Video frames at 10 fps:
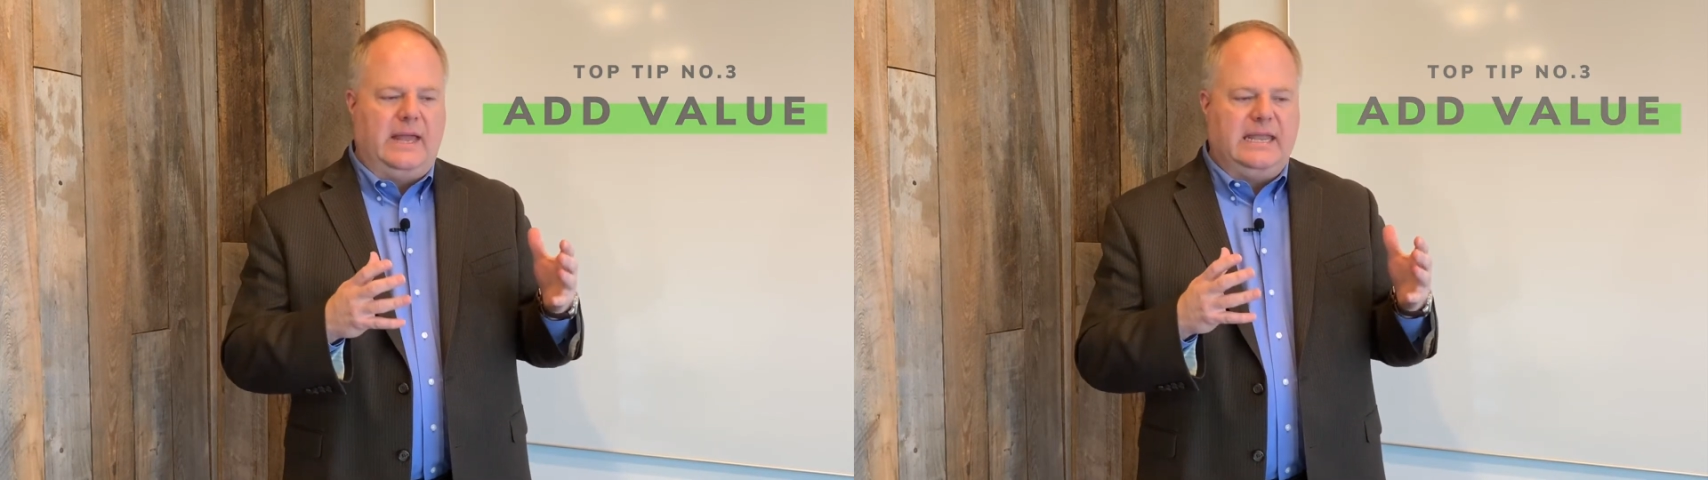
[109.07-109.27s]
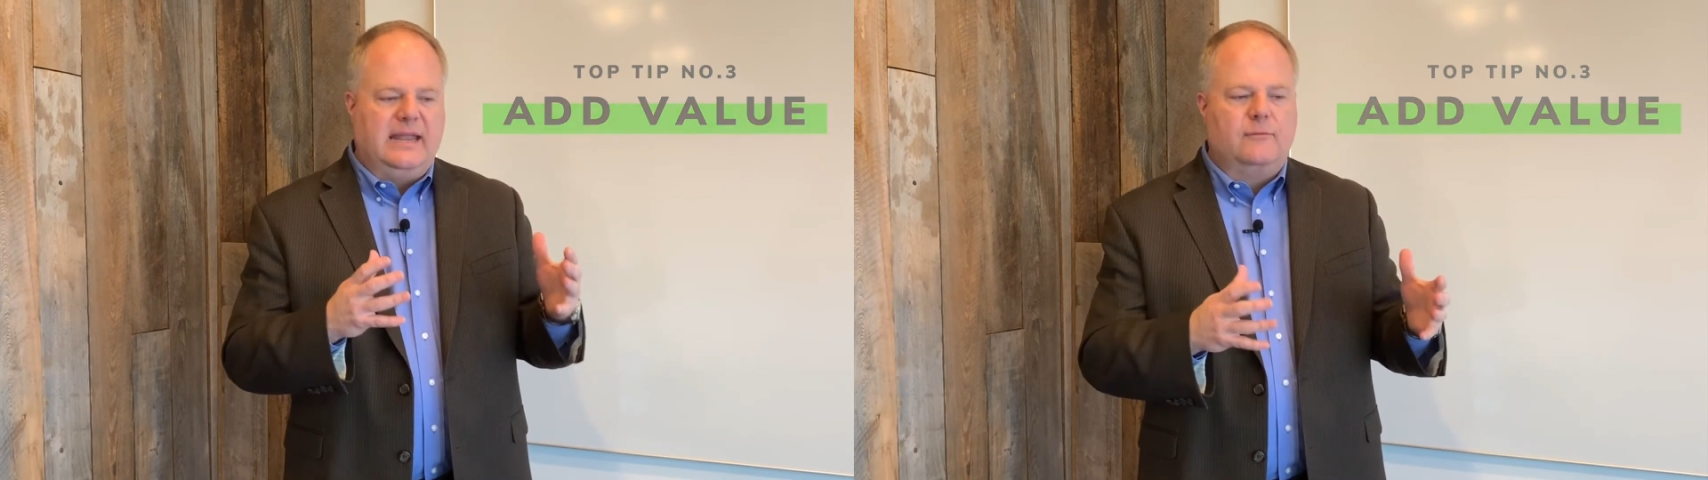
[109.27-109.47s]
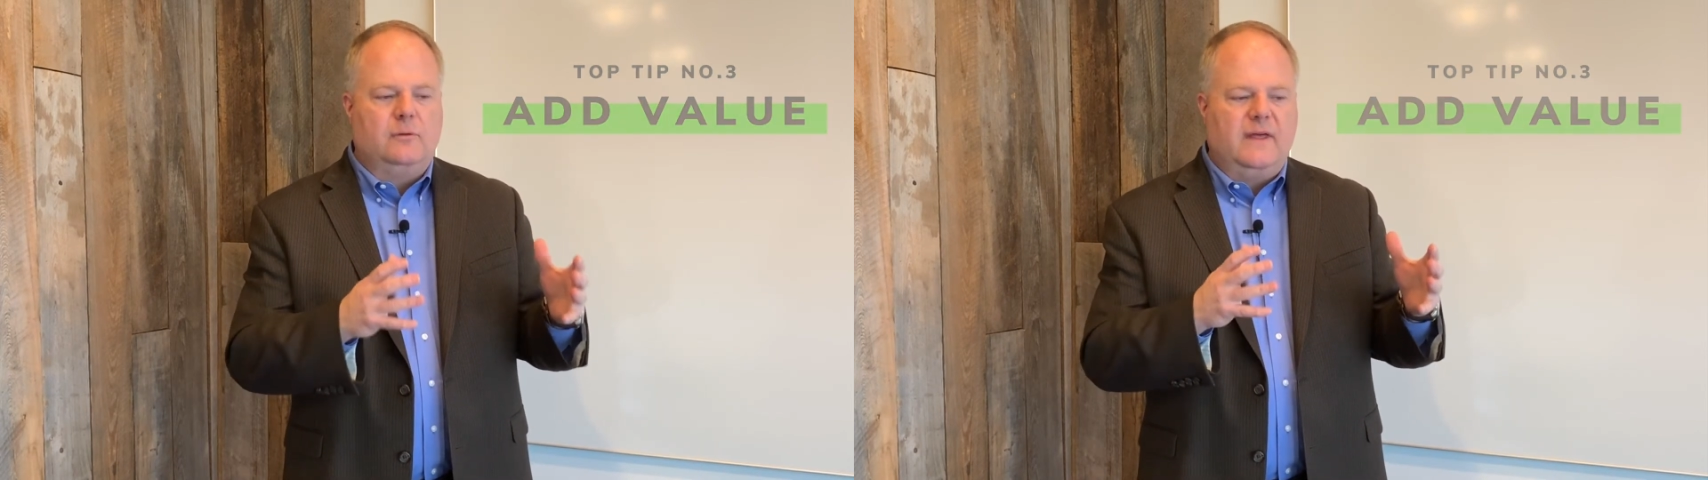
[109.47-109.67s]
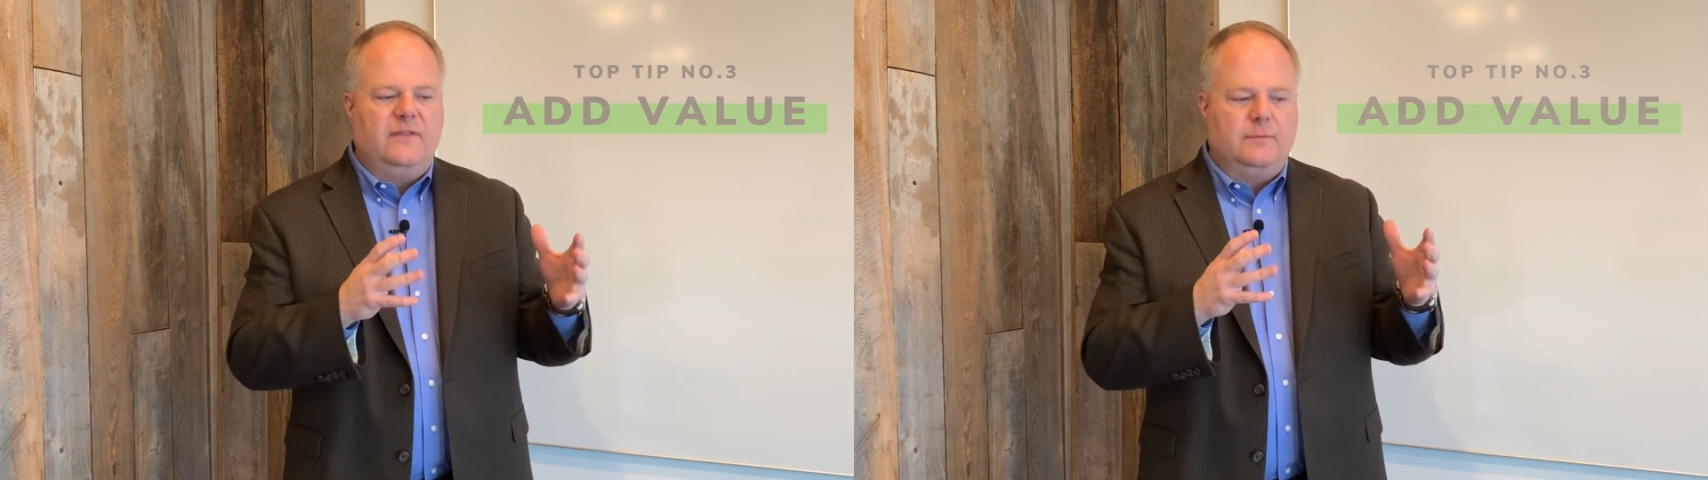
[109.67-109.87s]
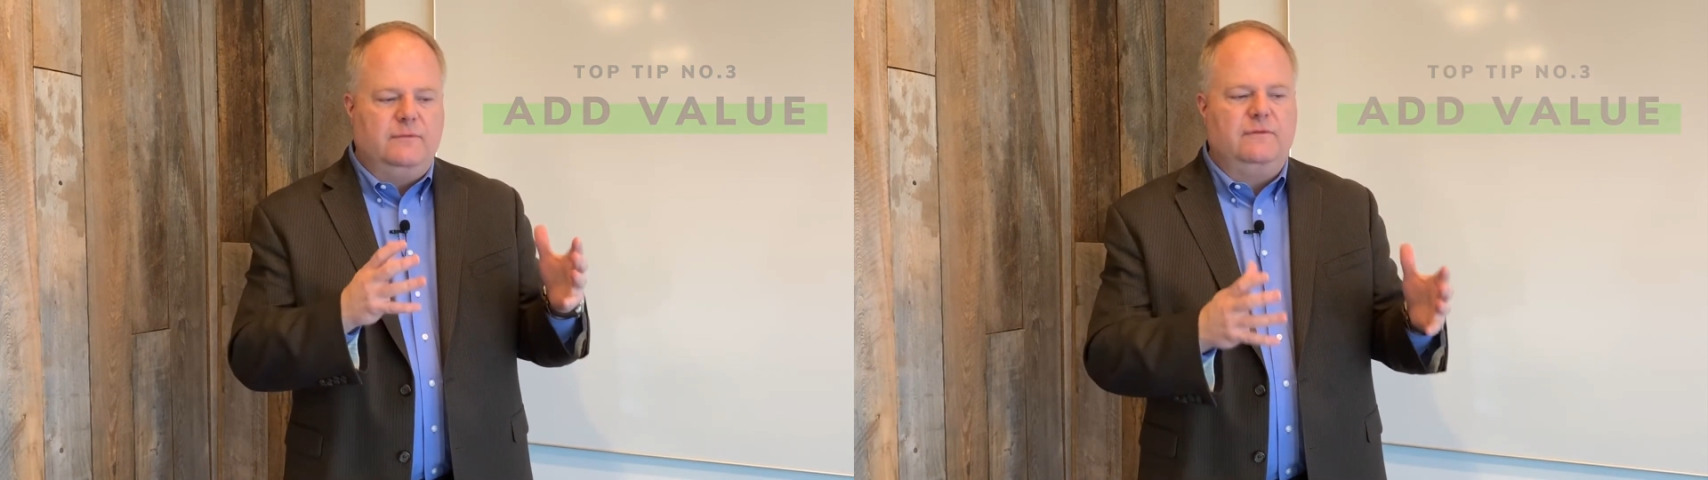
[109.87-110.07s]
and never let
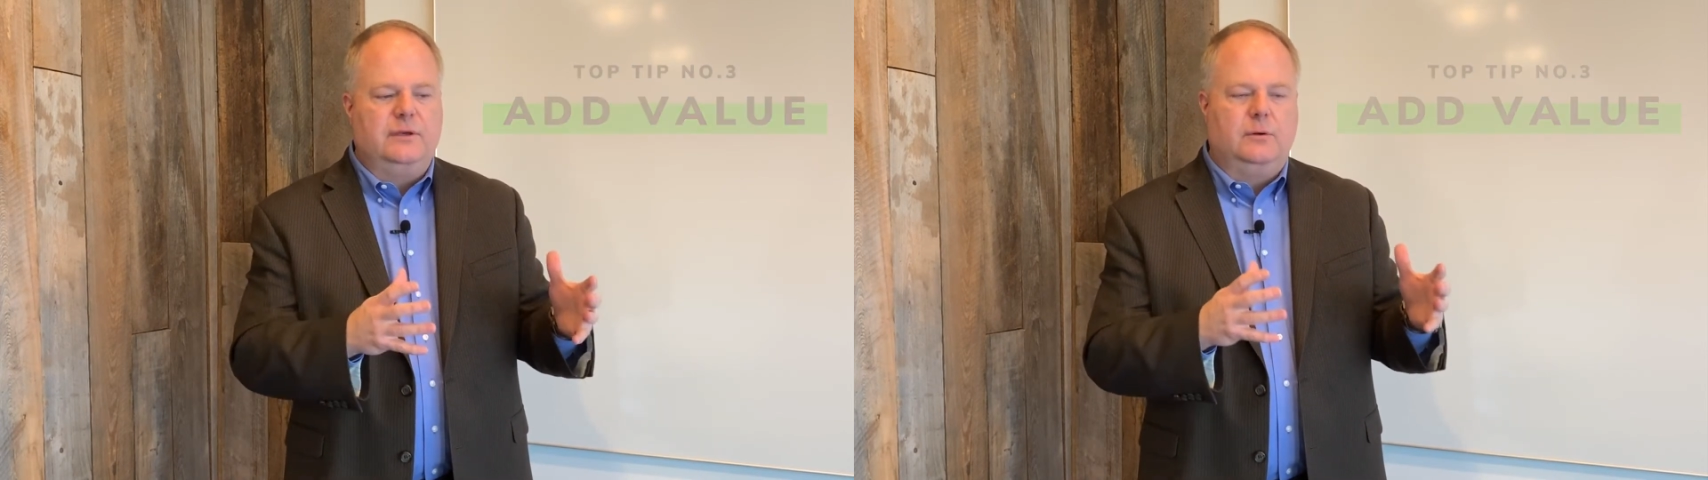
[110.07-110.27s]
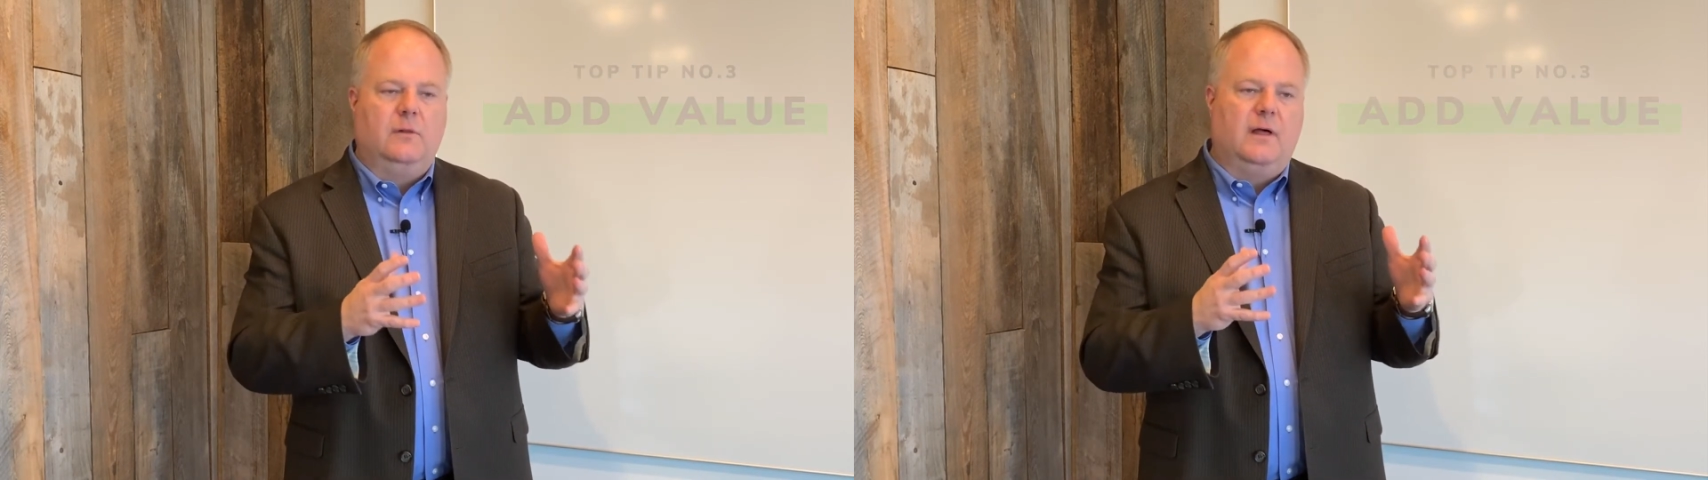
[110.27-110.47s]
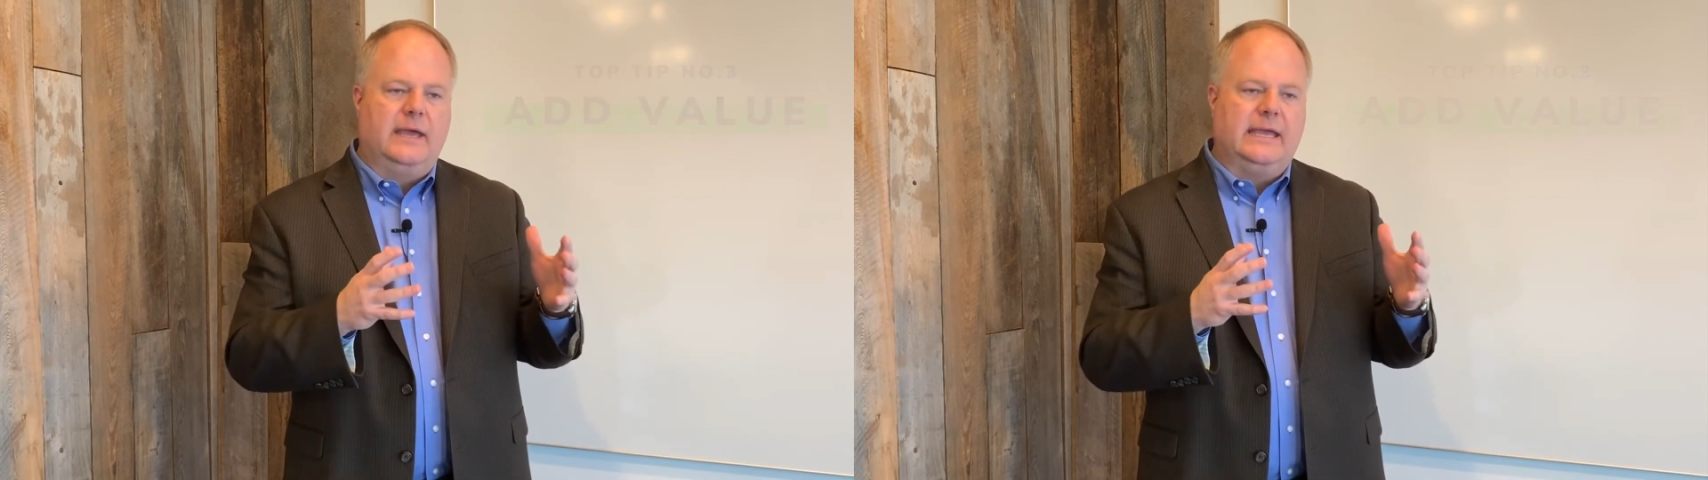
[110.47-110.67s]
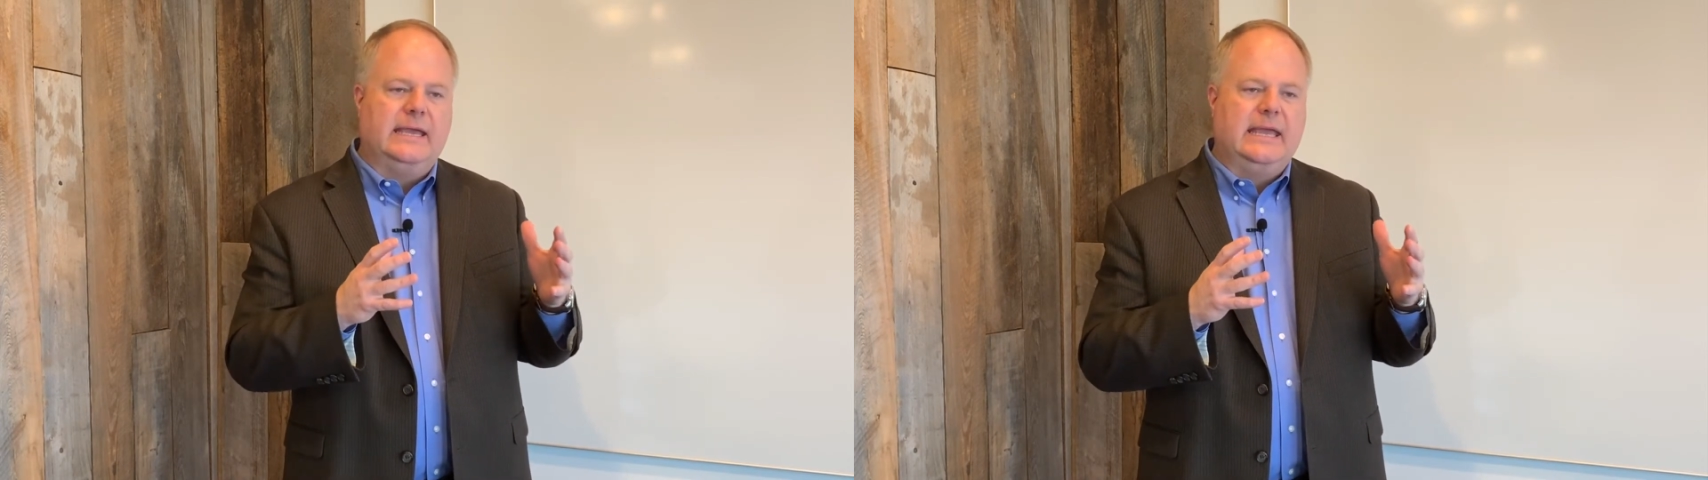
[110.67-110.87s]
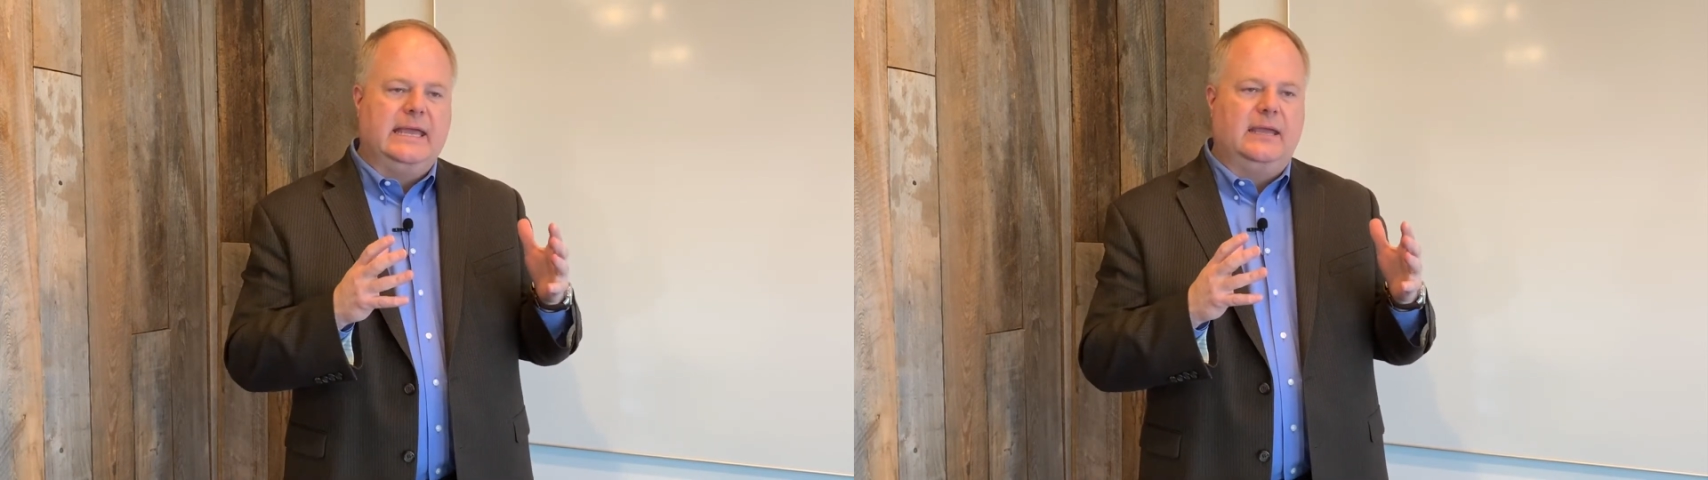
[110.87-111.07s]
them feel like